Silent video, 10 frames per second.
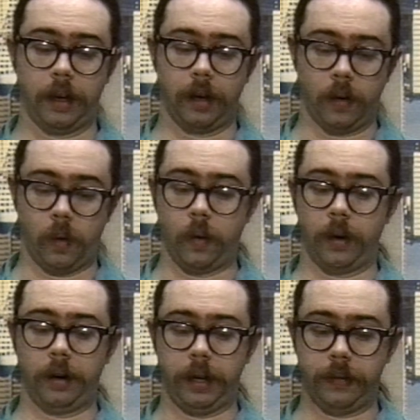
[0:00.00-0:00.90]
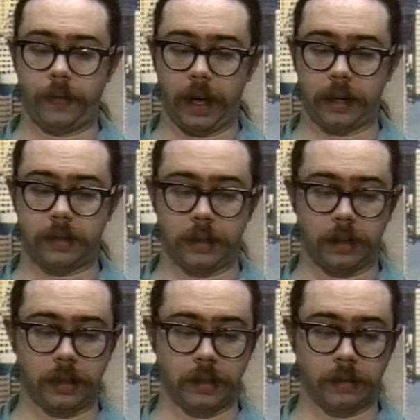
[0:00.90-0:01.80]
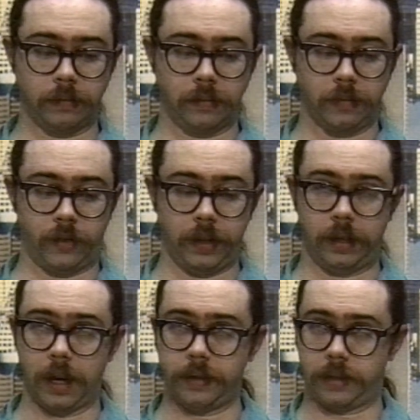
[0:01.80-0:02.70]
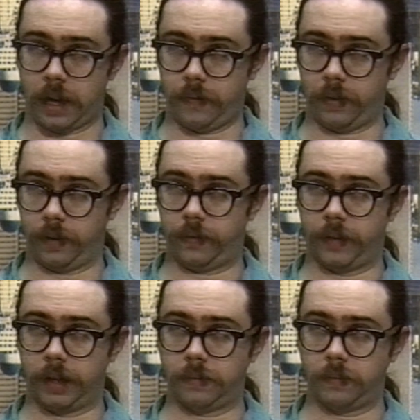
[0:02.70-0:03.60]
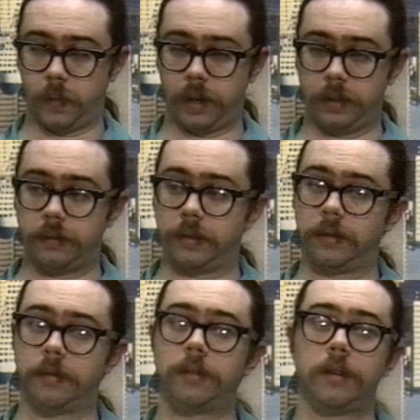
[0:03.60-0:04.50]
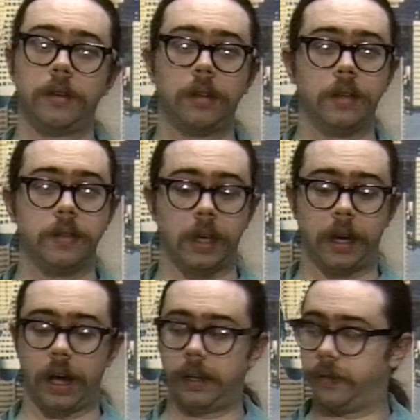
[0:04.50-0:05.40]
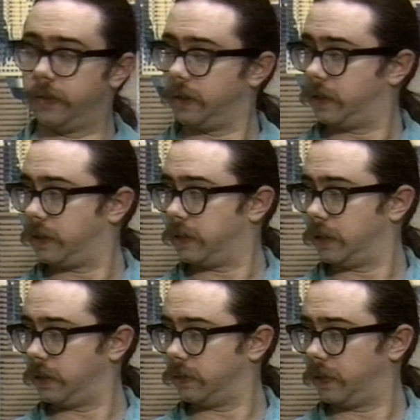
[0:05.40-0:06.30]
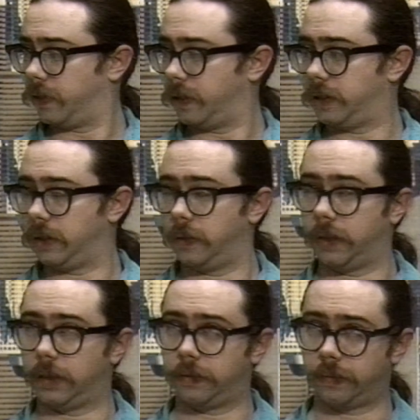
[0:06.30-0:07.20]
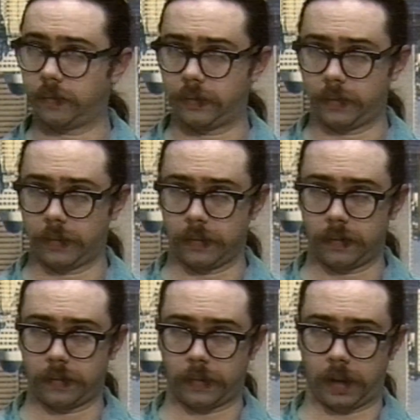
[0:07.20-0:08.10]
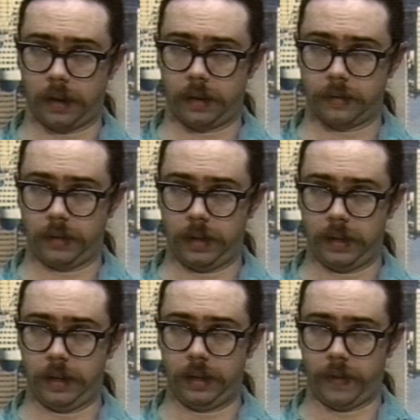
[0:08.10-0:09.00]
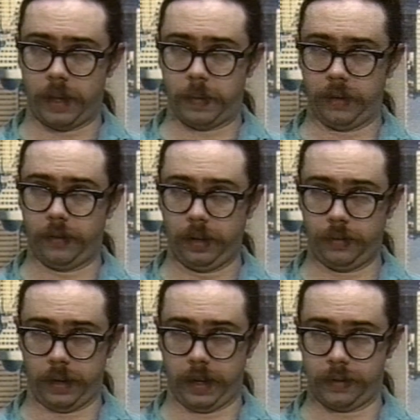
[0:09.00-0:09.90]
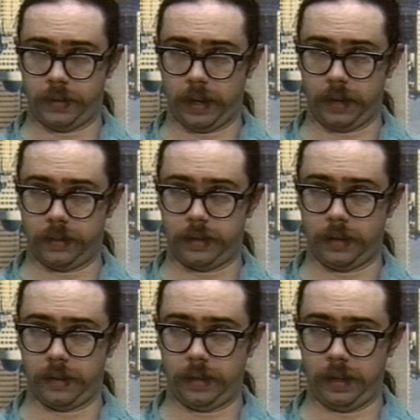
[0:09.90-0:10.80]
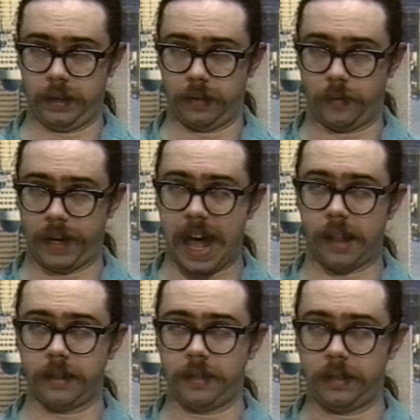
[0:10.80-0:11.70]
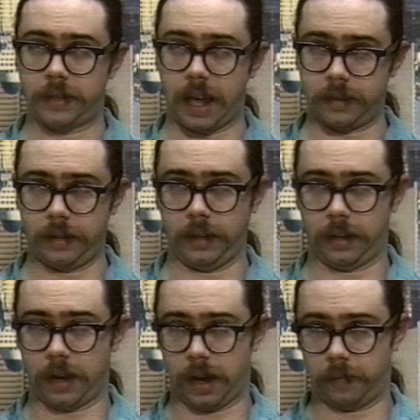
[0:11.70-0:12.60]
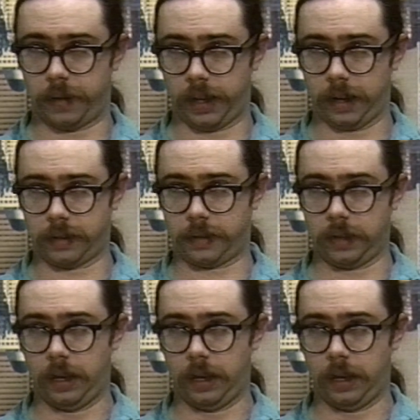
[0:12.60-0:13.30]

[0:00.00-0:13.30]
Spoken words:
or, in fact, she does suffer from what psychologists refer to in developing children as the reality testing complex,